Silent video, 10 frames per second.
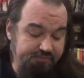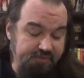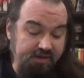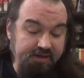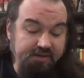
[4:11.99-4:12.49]

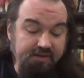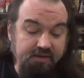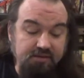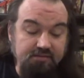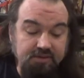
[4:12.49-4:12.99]
they're eating
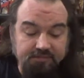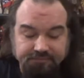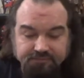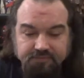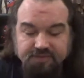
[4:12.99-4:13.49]
dinner. Well,
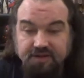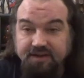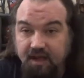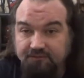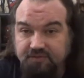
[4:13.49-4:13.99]
sitting
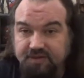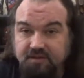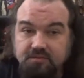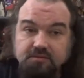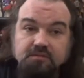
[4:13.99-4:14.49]
down for dinner.